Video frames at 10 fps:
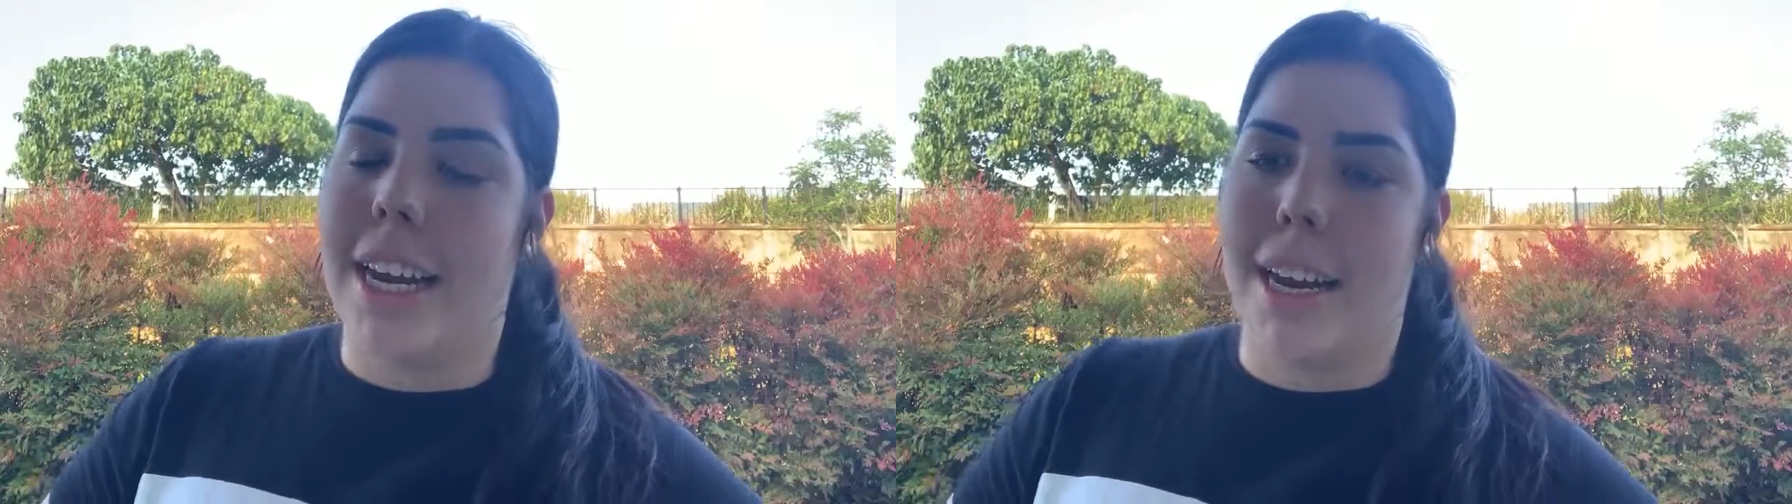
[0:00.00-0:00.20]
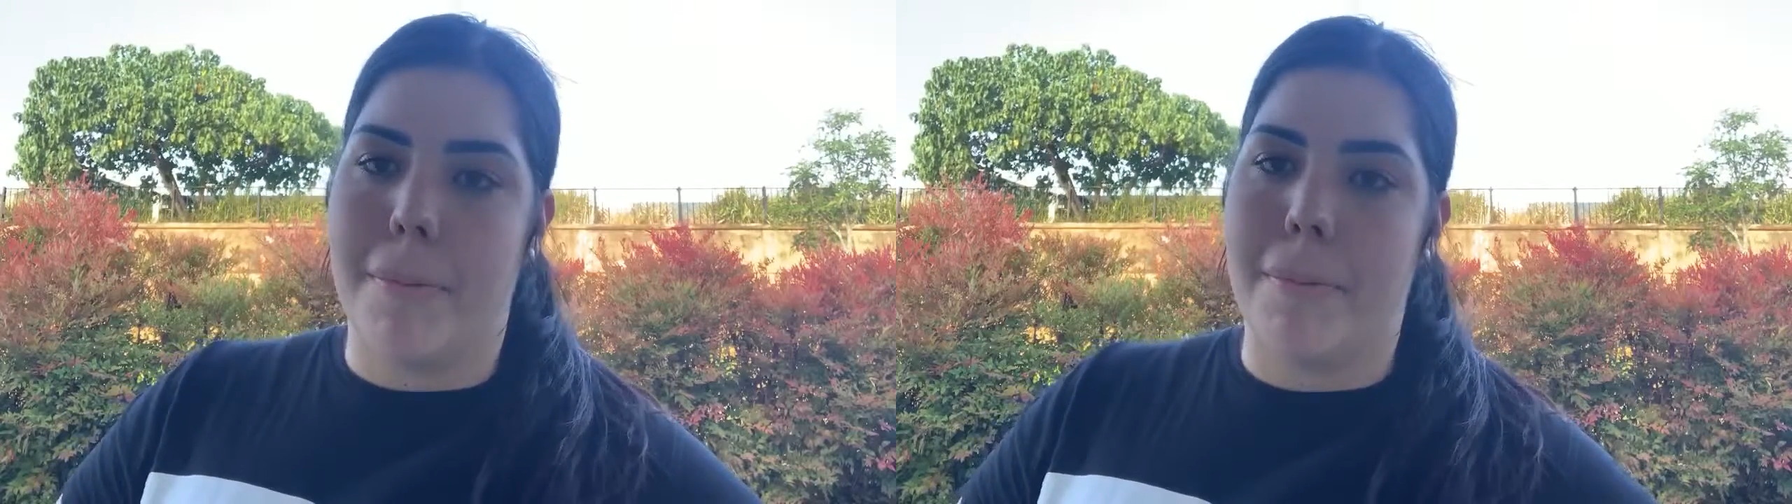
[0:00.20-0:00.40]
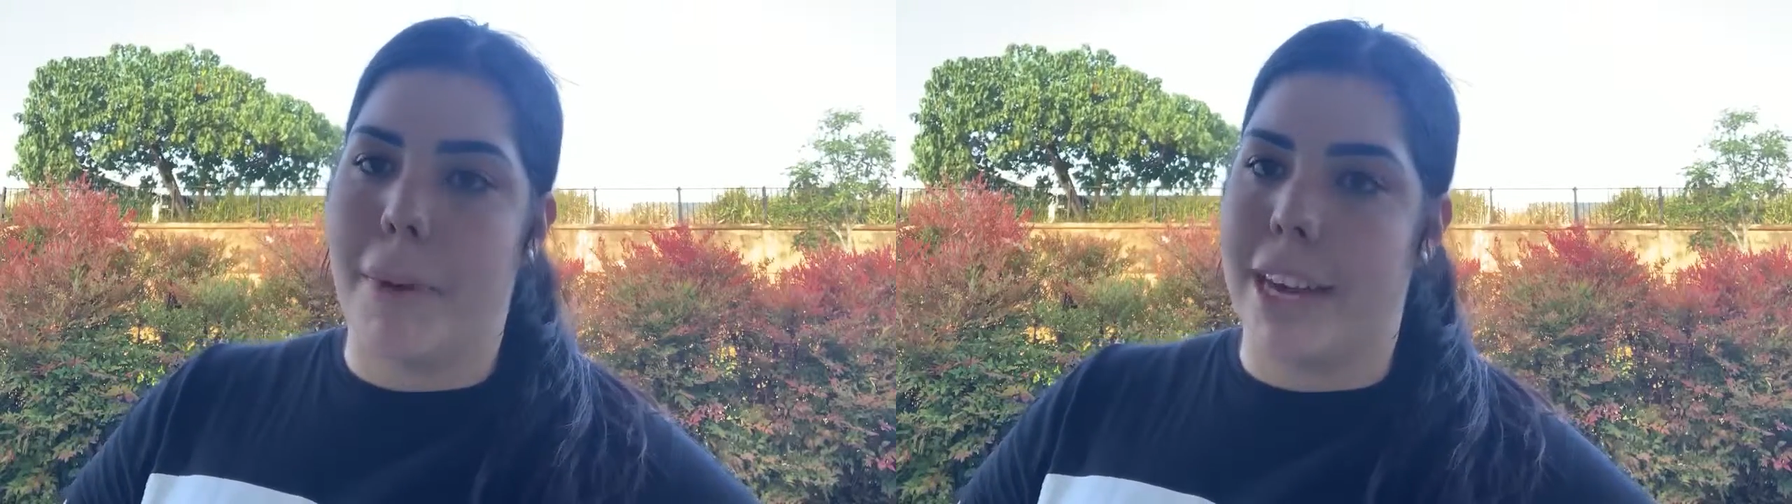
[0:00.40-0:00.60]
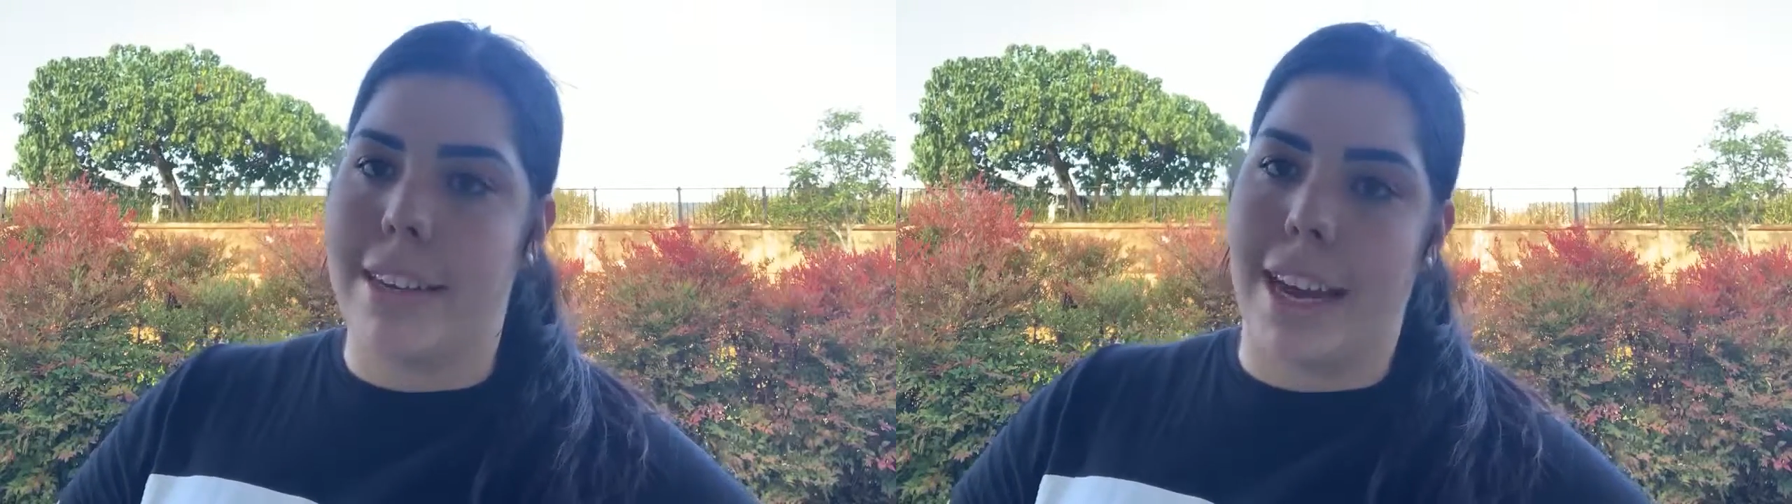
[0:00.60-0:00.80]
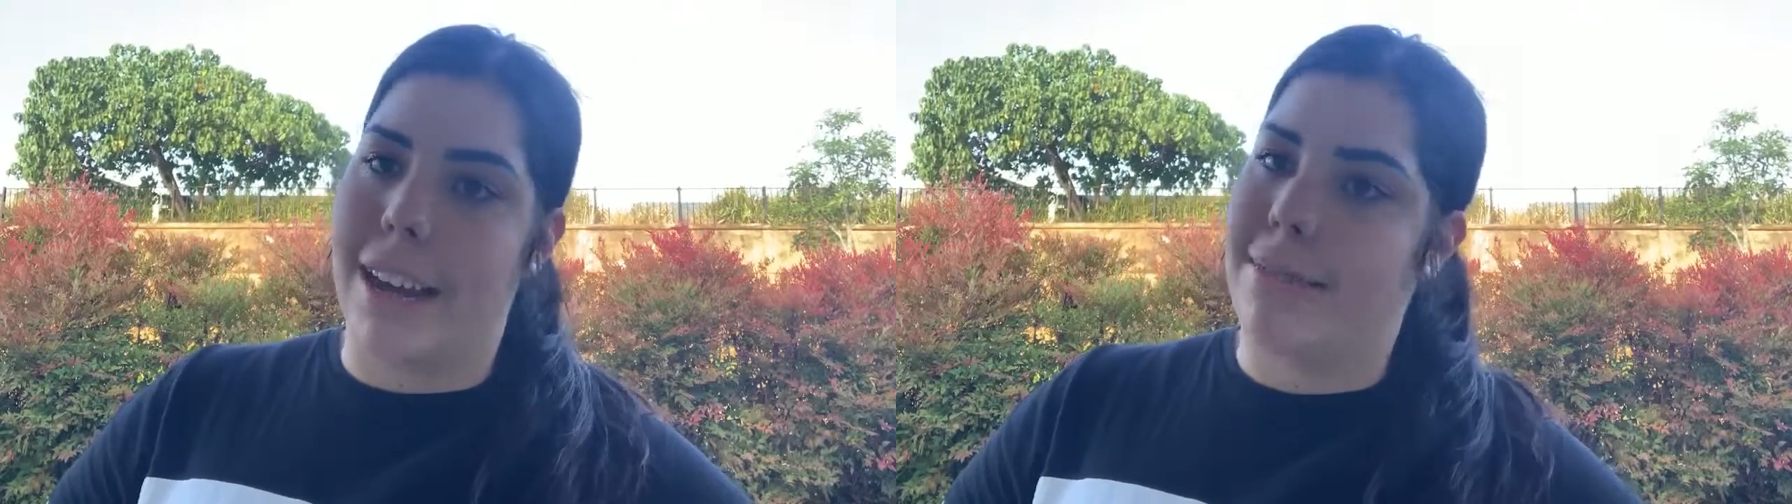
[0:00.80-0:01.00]

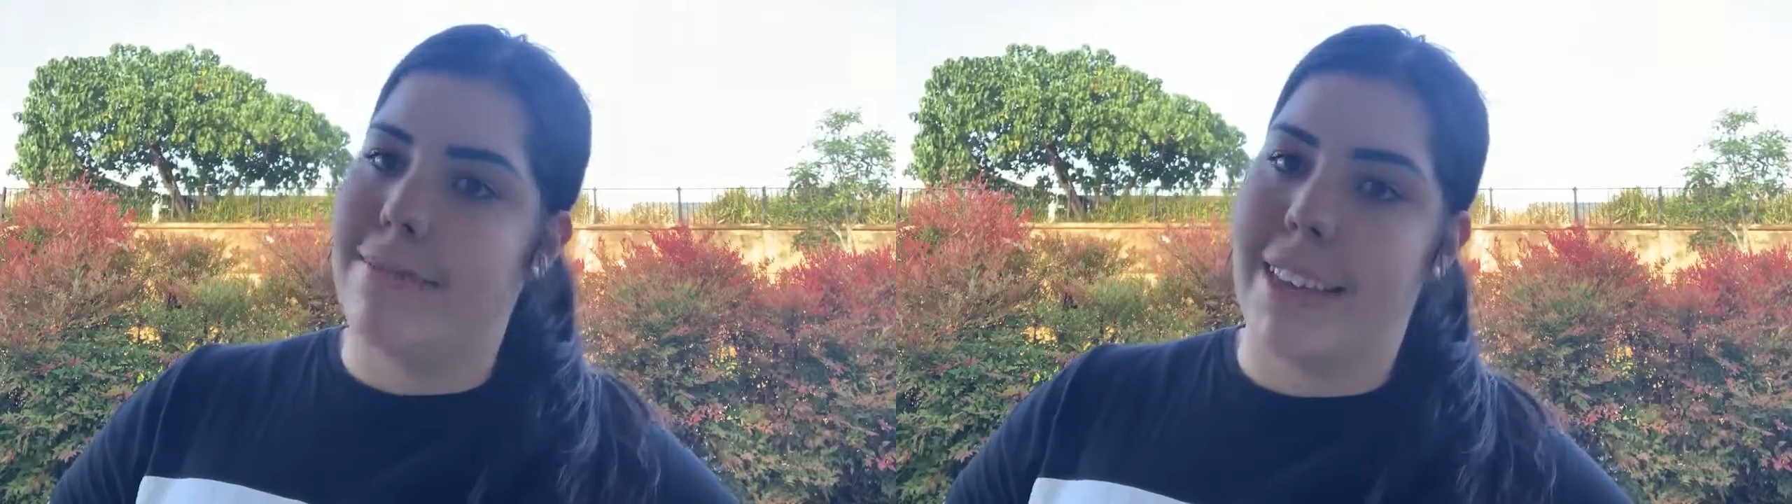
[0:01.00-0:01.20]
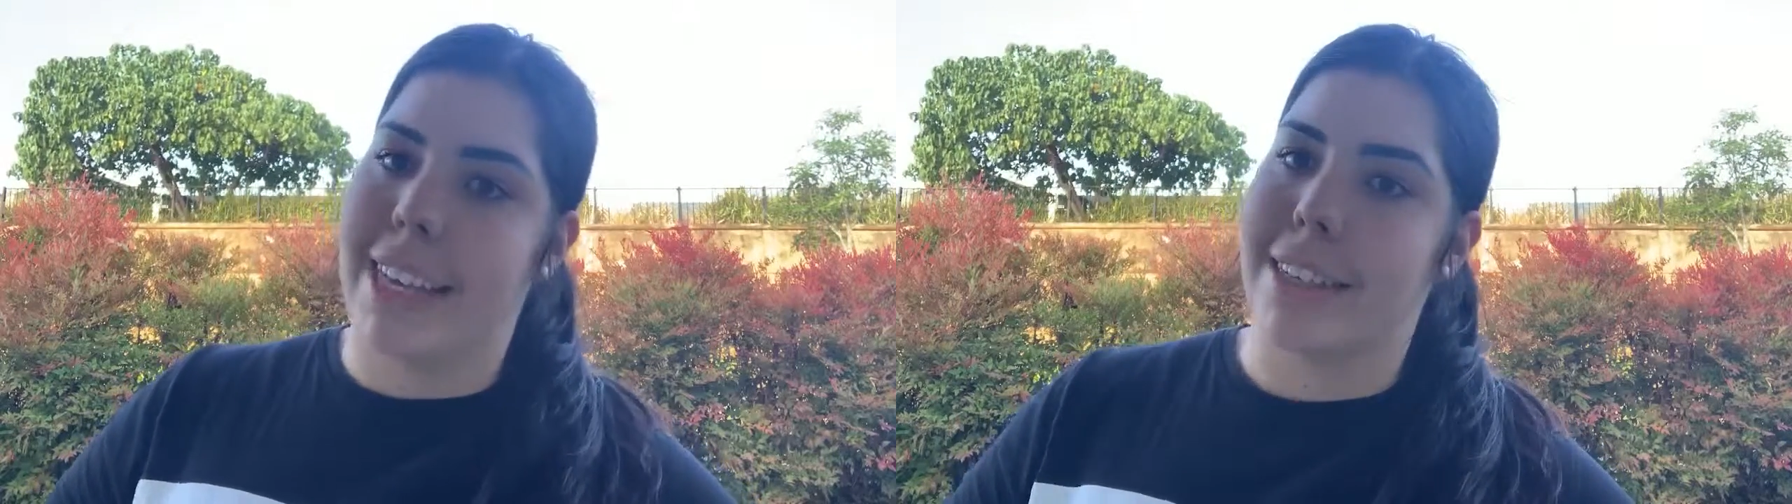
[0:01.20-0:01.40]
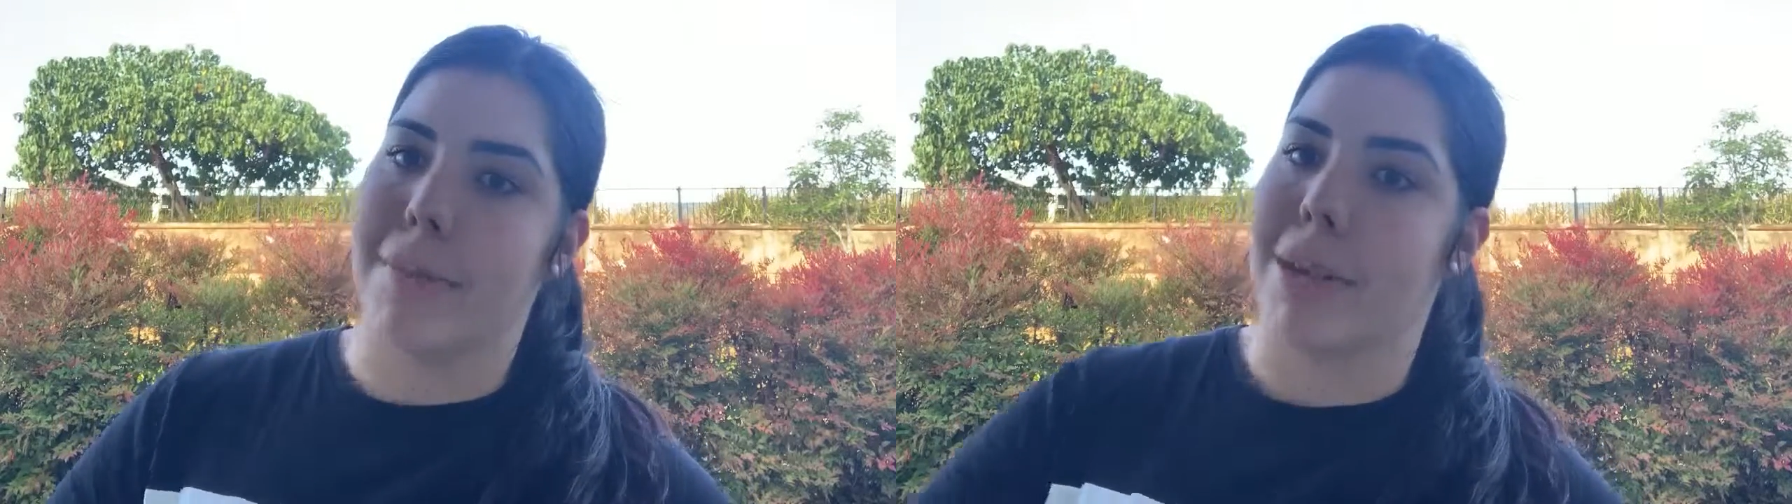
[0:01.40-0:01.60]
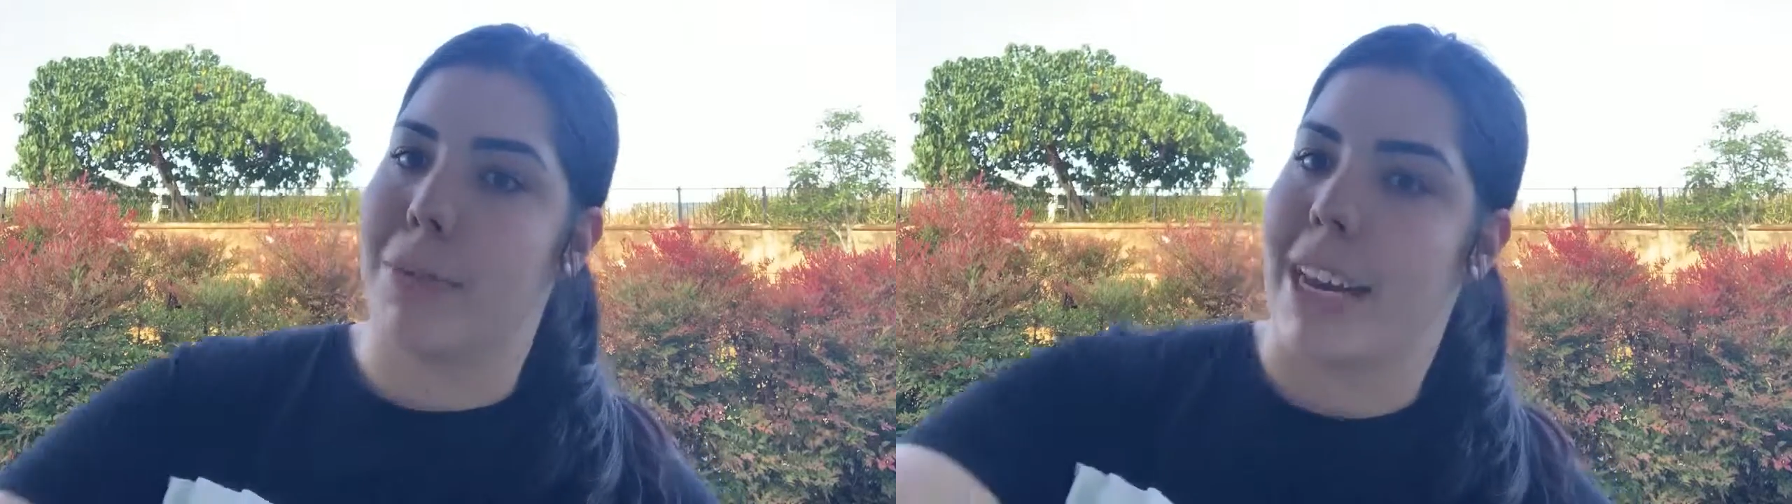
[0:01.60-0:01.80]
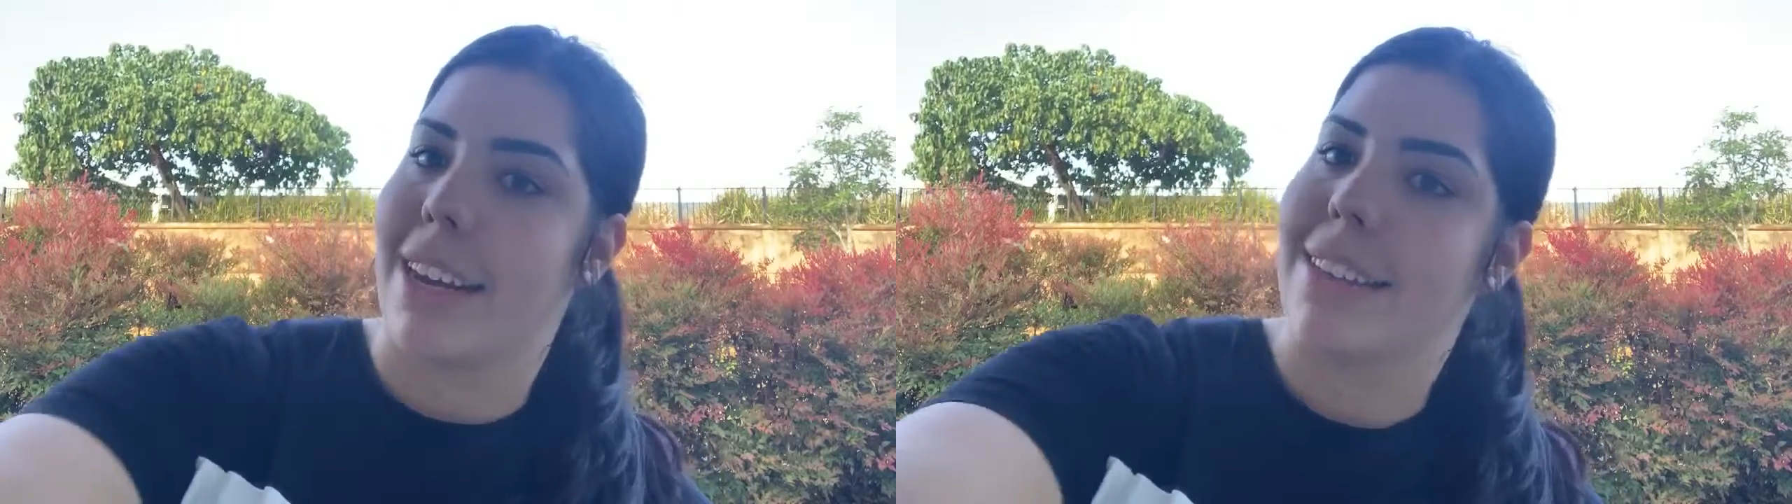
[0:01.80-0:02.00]
But yeah, thanks so
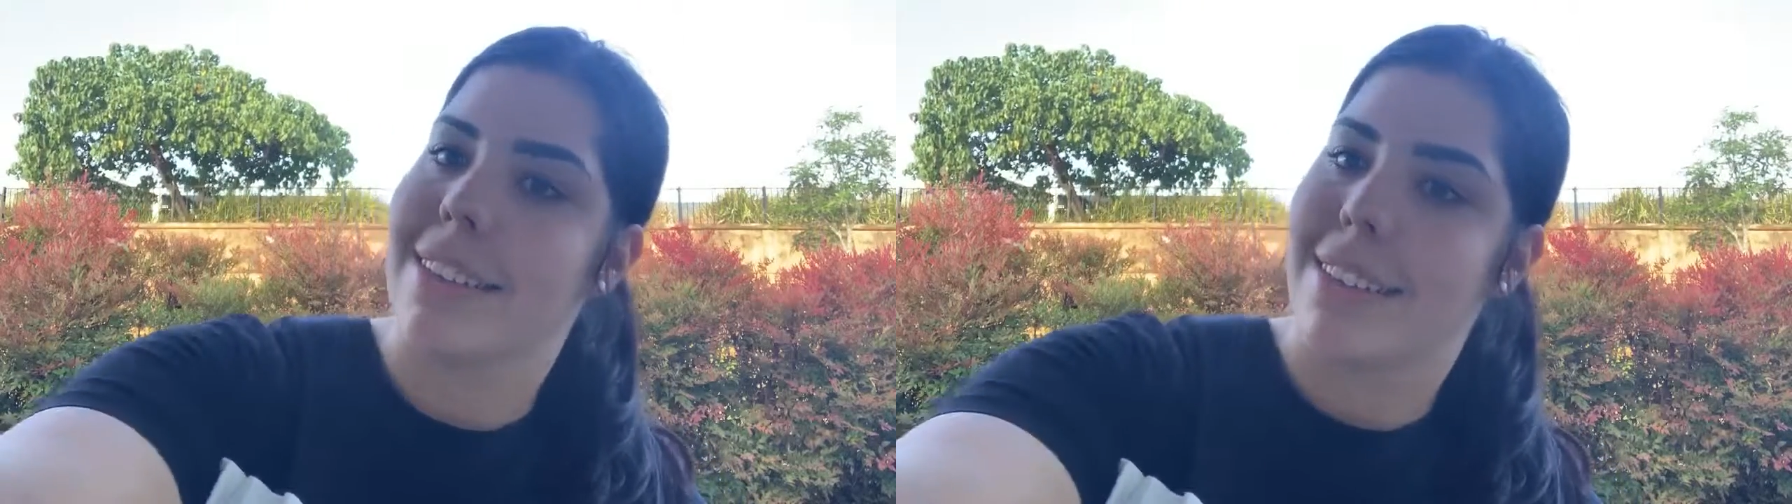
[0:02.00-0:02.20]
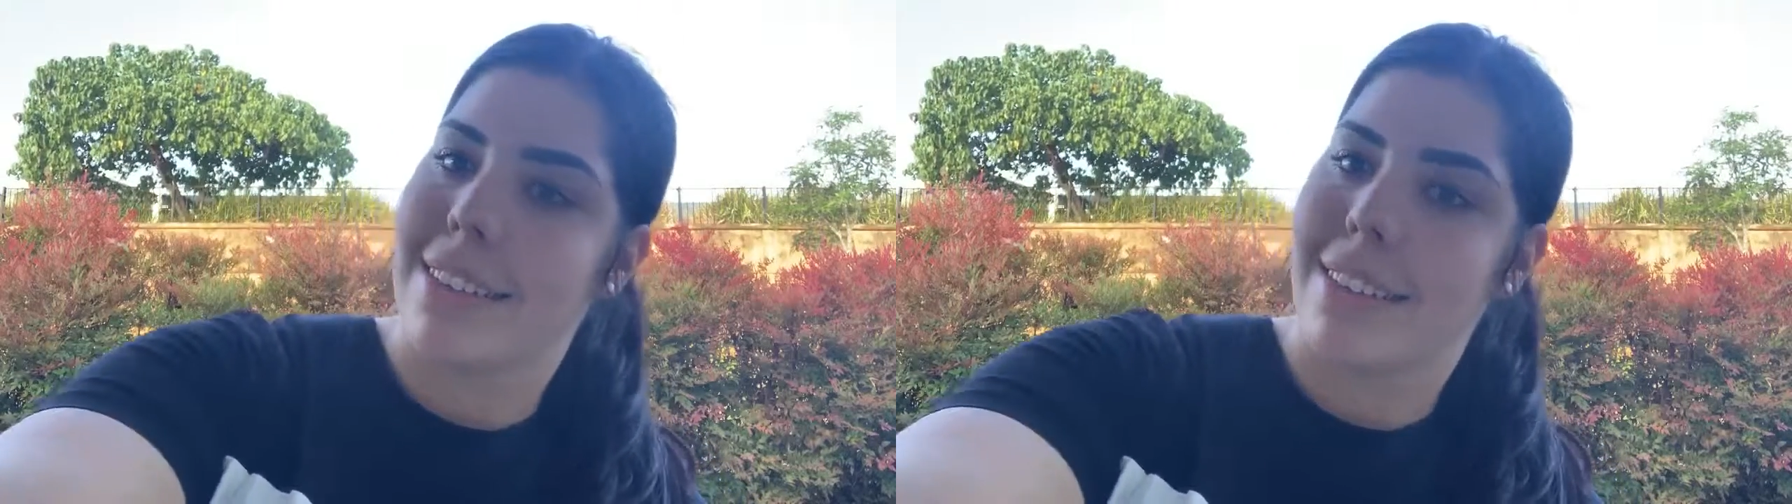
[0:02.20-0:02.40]
much, Maddi.